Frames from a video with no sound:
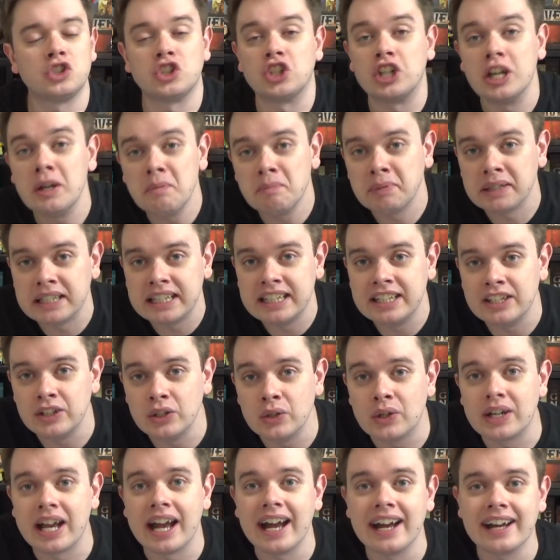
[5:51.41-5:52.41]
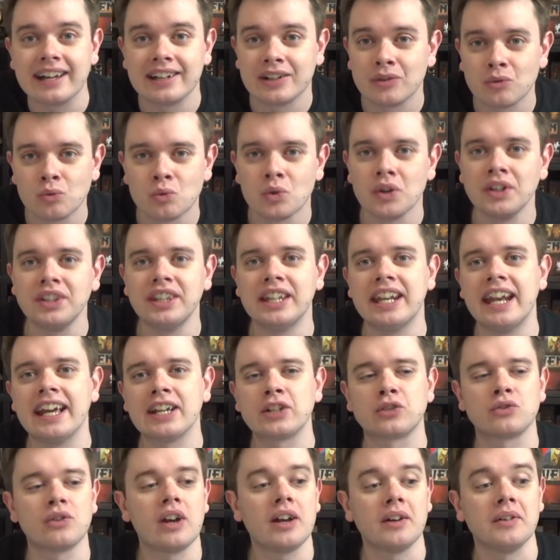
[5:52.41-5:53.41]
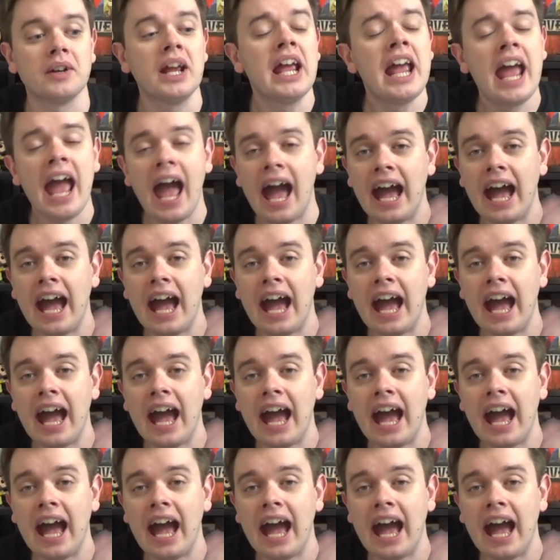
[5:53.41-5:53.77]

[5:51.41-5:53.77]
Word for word: cheaply you can run the next round,